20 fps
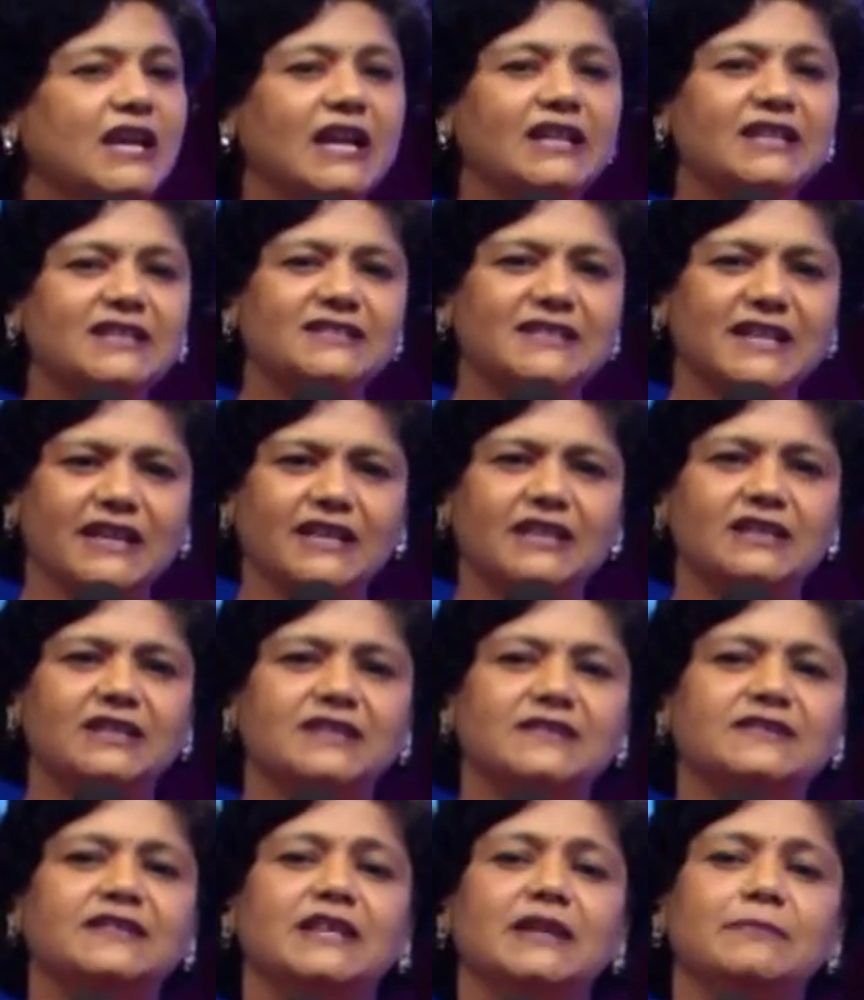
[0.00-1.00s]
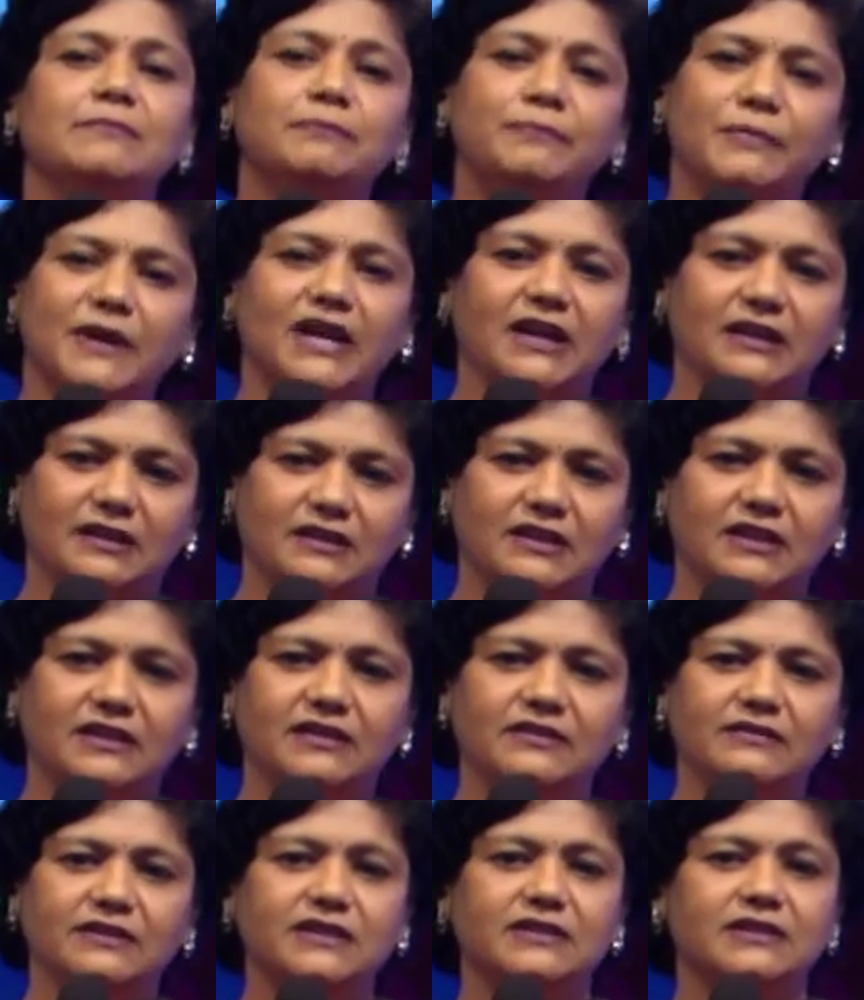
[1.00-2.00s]
And the second is the impact
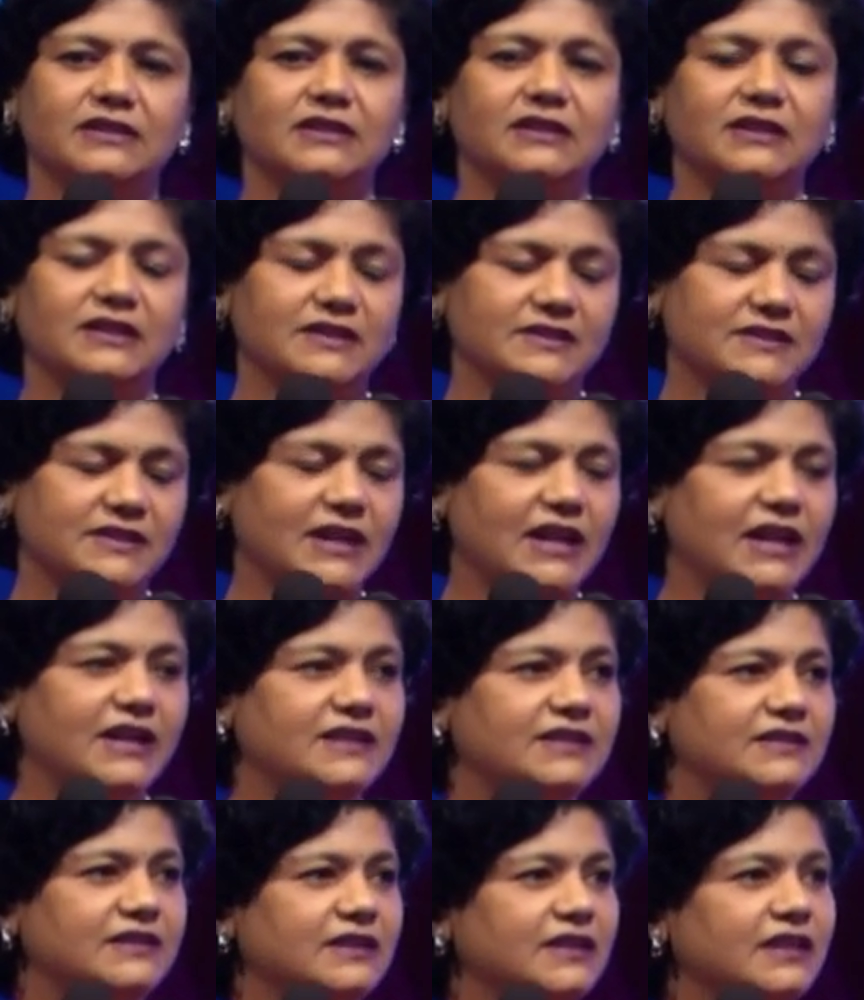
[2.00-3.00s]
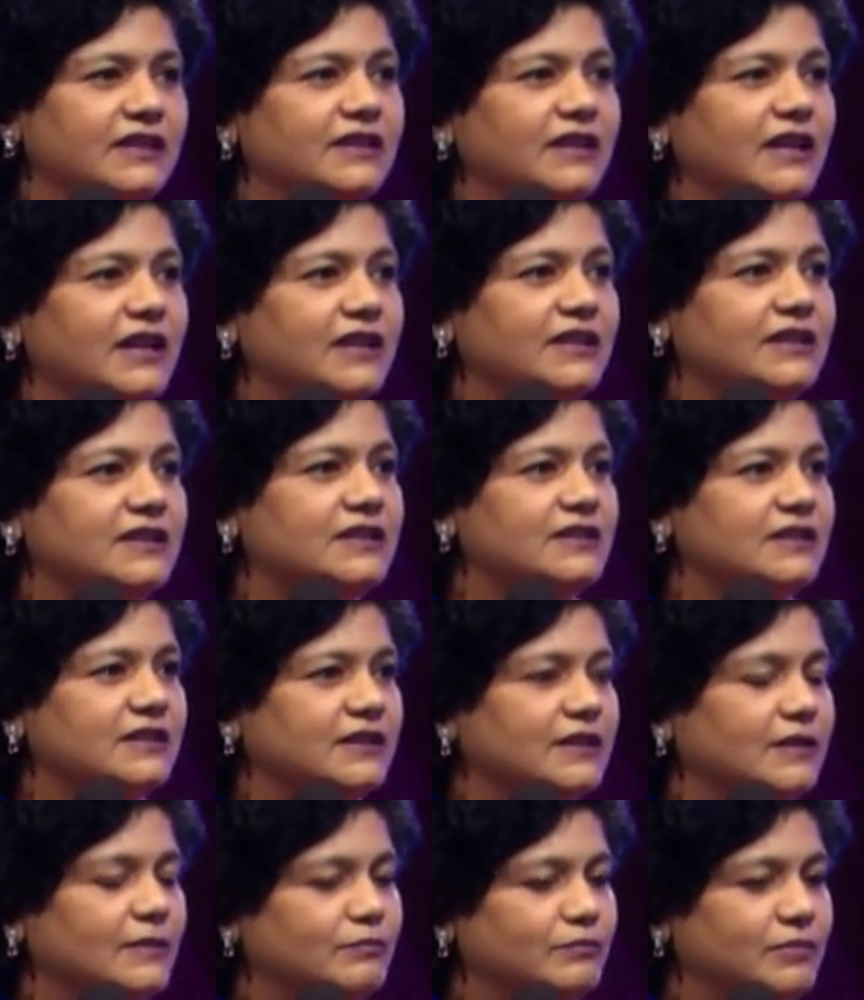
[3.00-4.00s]
that the retailer has had in that,
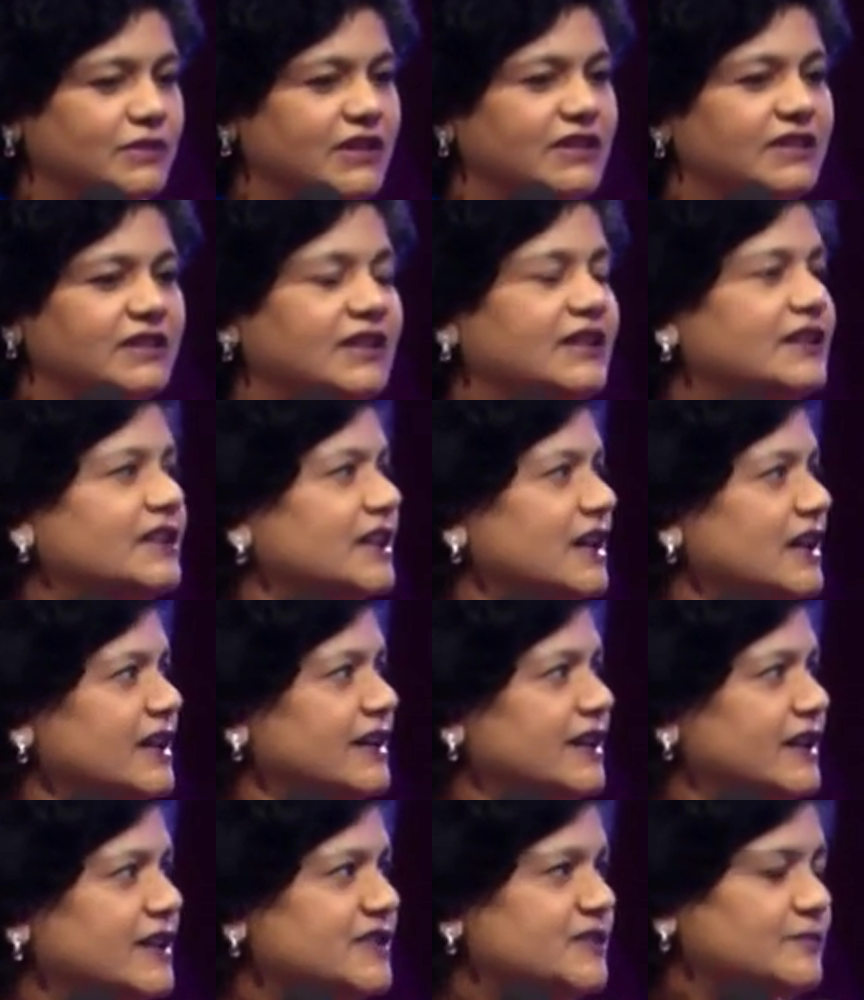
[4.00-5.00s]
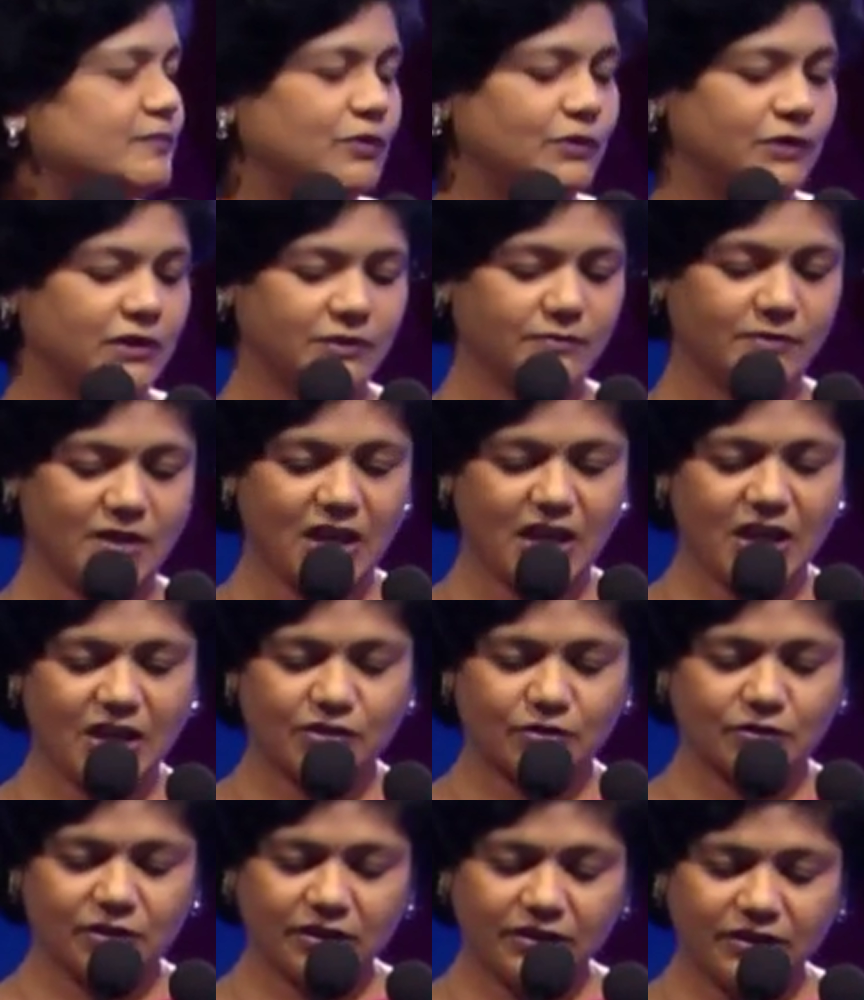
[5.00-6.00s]
in the entire diaspora.
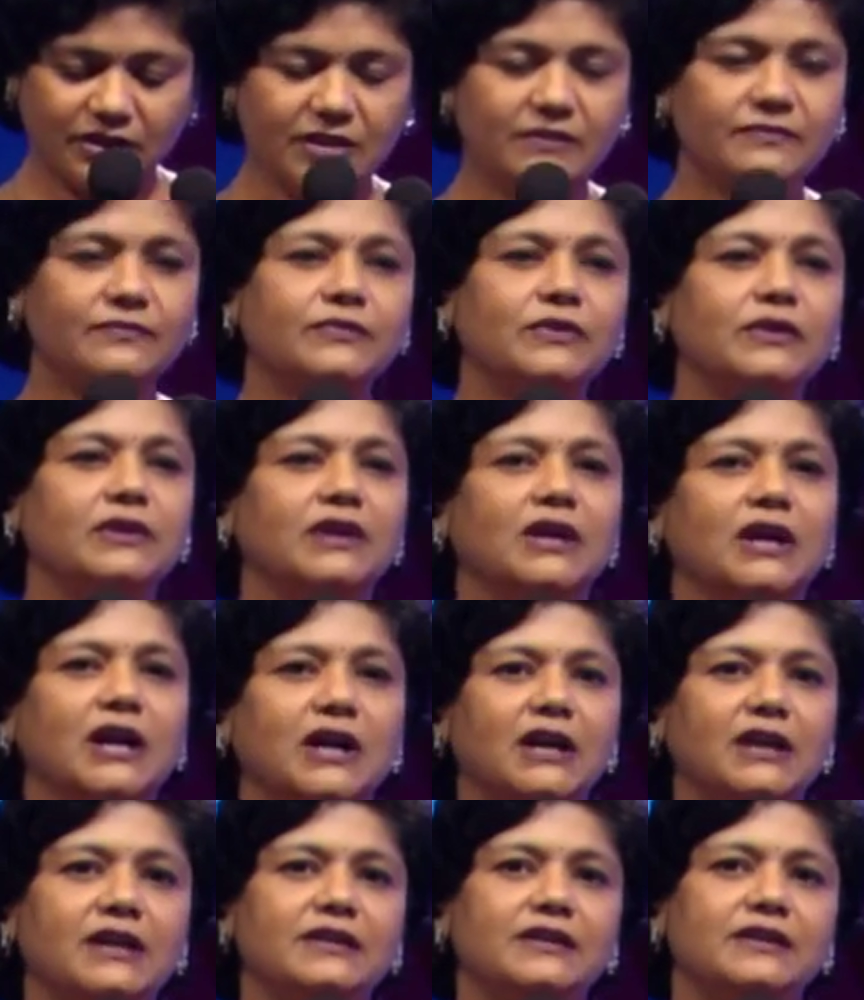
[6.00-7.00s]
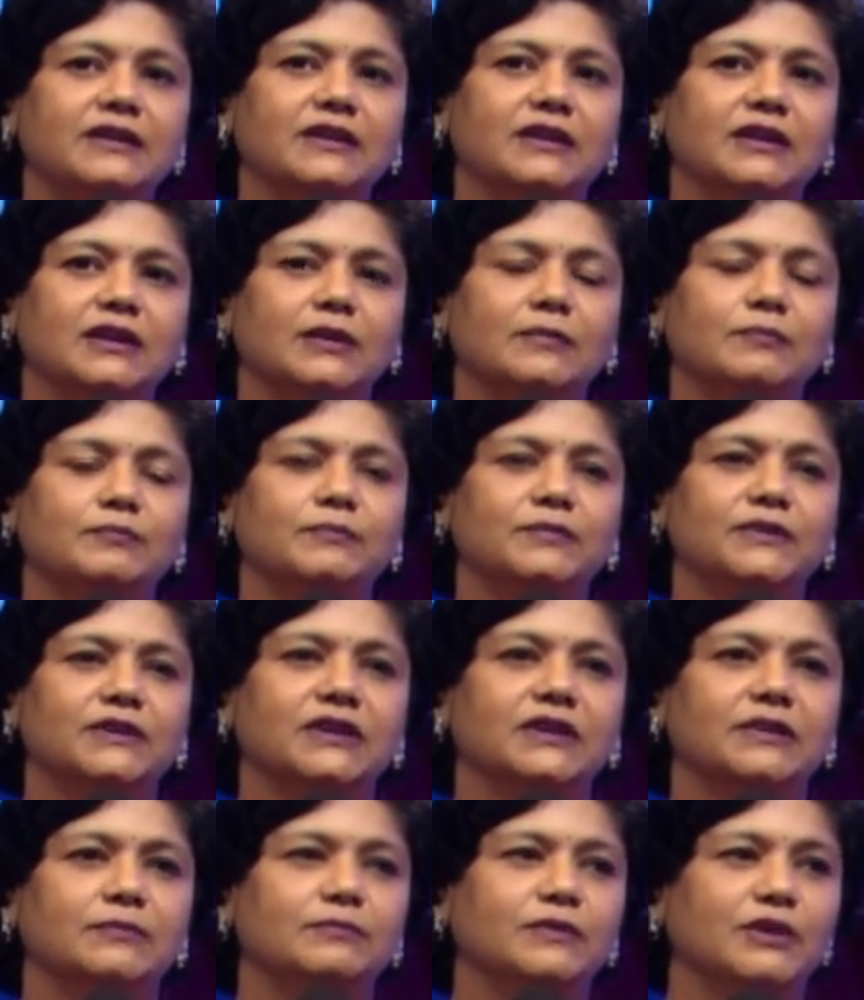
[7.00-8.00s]
So the theme for our
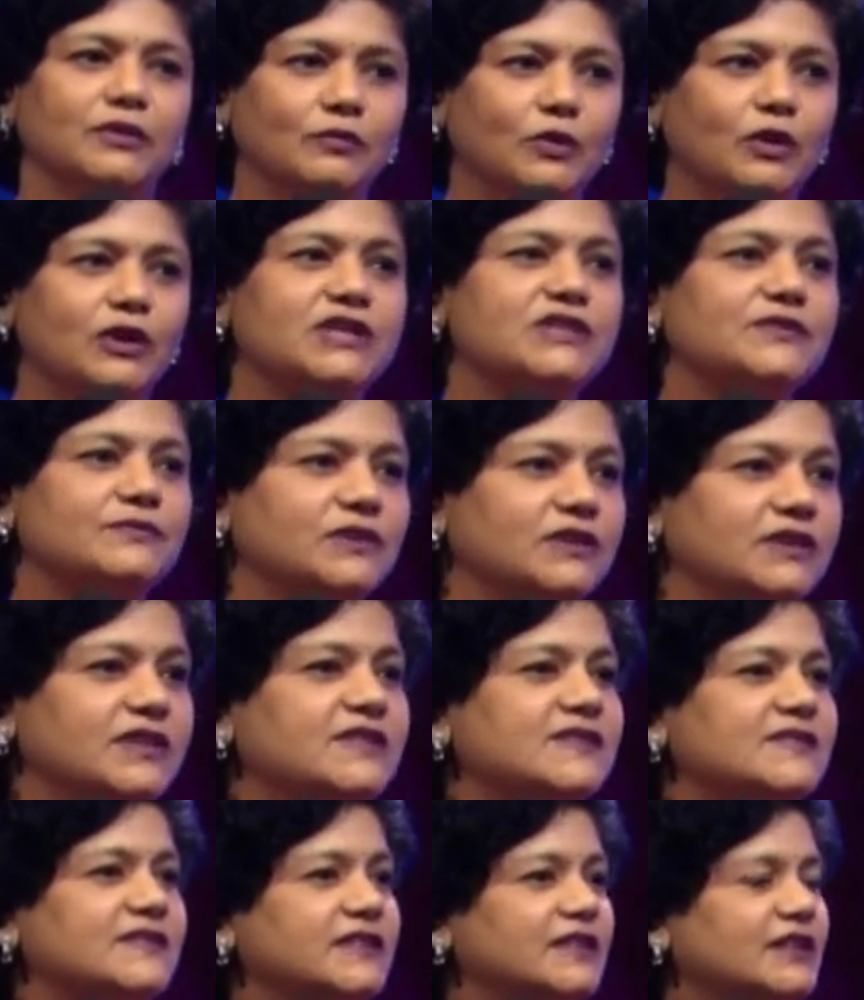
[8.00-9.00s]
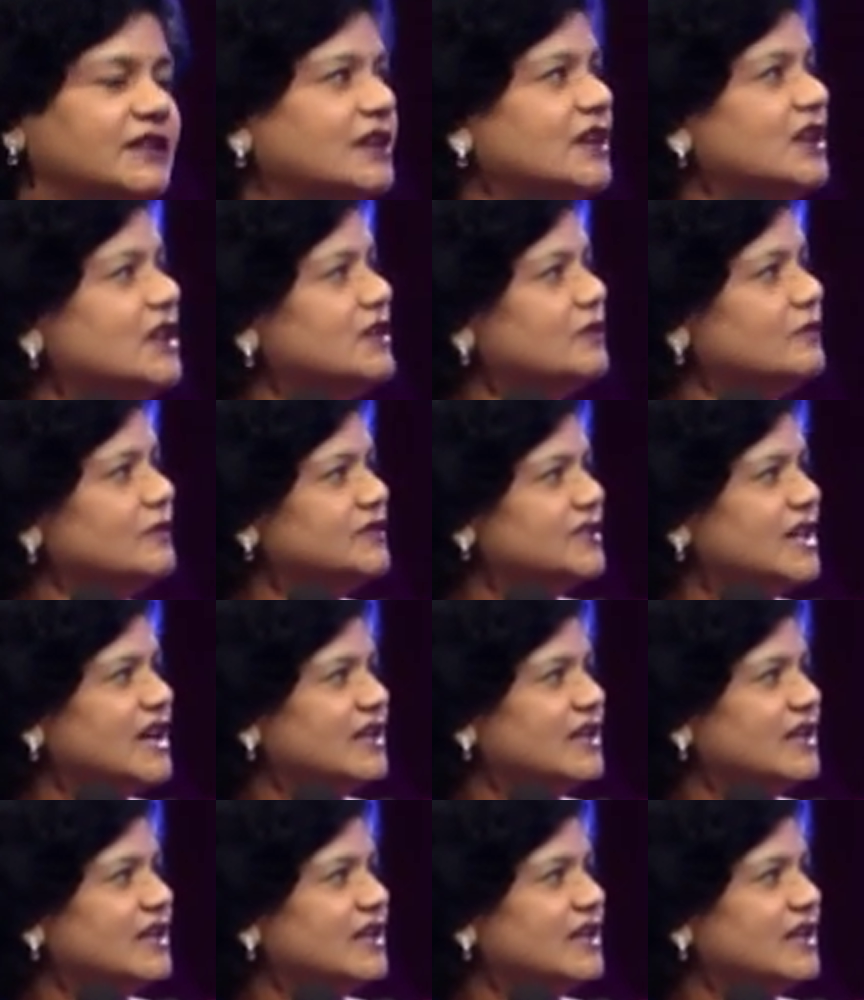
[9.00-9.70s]
awards for this year was